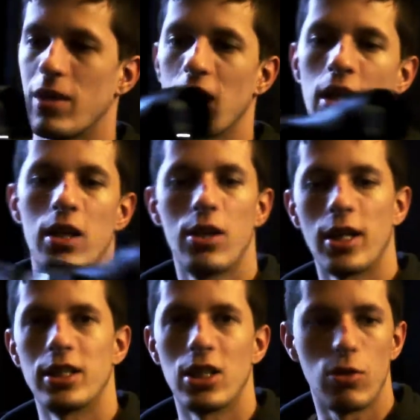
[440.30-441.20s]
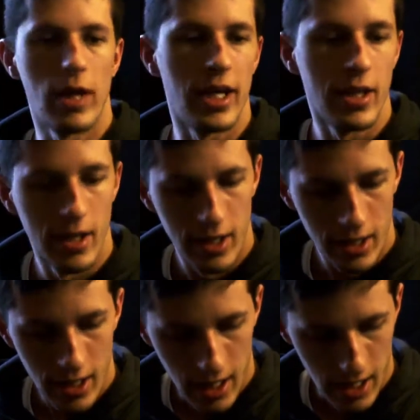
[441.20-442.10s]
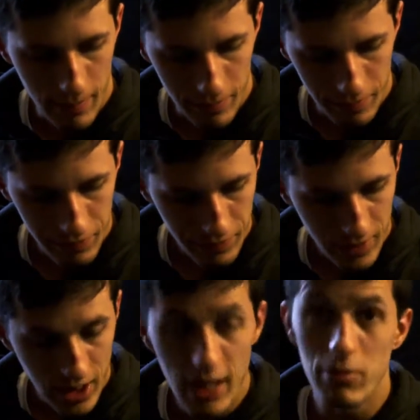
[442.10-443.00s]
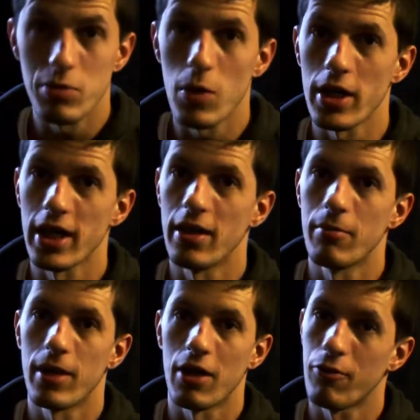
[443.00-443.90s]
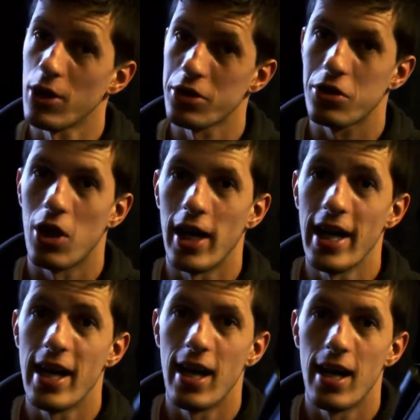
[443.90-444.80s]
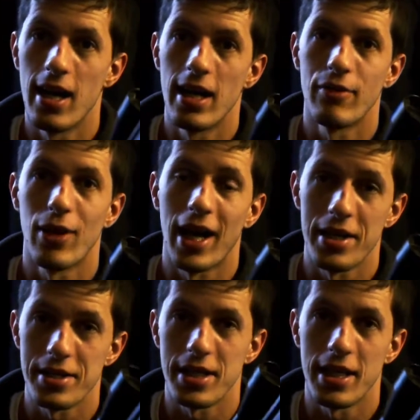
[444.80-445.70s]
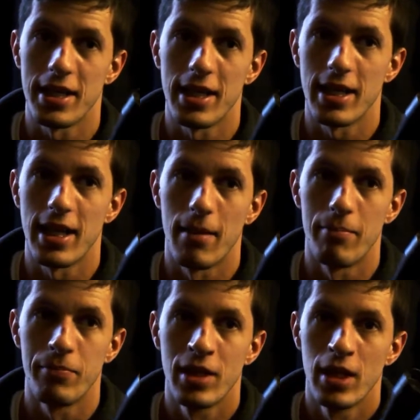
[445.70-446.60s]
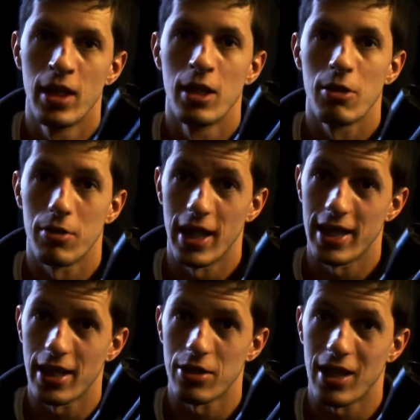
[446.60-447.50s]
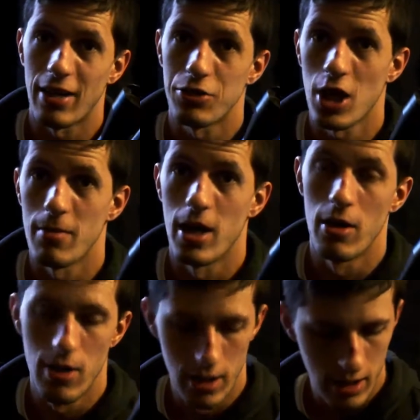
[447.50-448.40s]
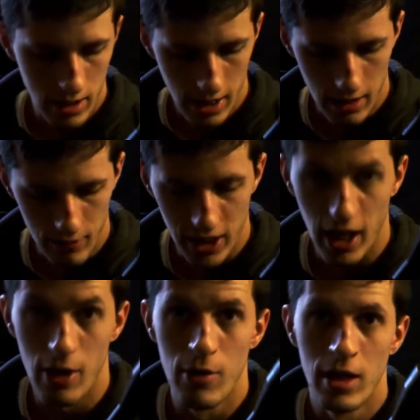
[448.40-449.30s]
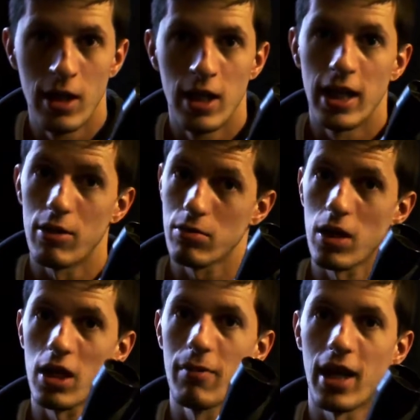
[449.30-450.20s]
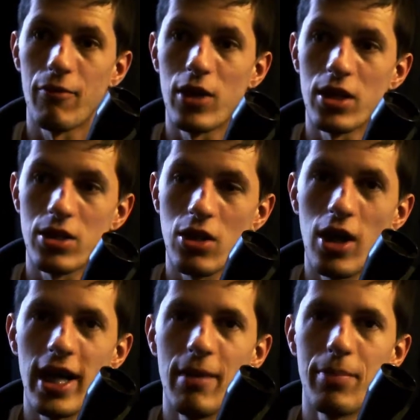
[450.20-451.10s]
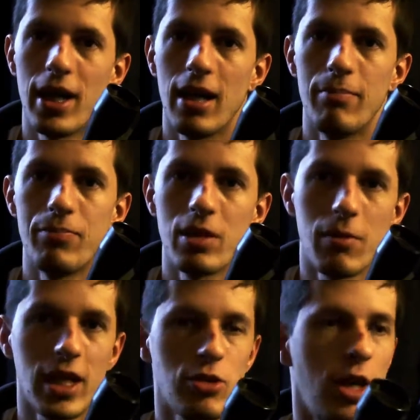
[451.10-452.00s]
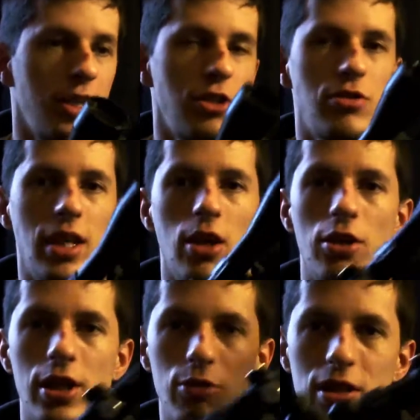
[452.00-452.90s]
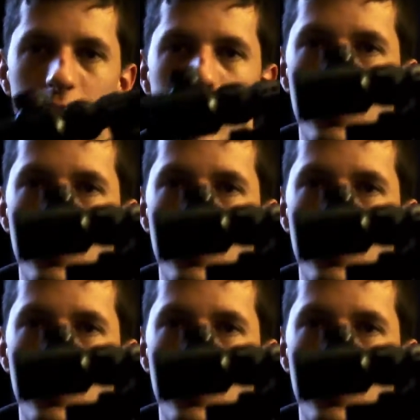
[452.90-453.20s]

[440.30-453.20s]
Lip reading: me 90 quid. It was working when I first got it. If you hadn't seen the grenade that took out Jomo video, it was working when I first got it, but when I tried using it on the Christmas